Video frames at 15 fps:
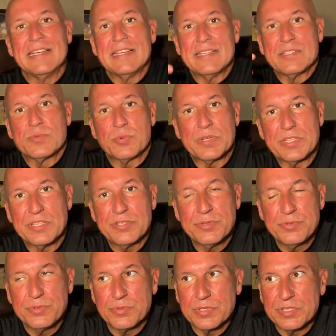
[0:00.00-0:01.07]
is when,
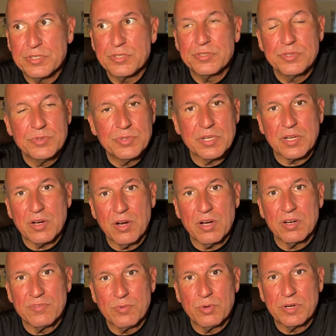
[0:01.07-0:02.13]
you, when you're doing a
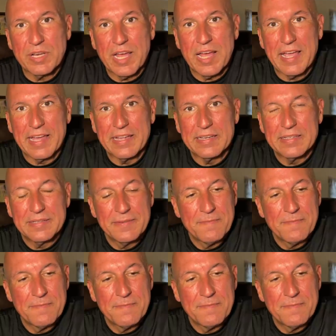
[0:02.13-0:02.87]
carnivore diet,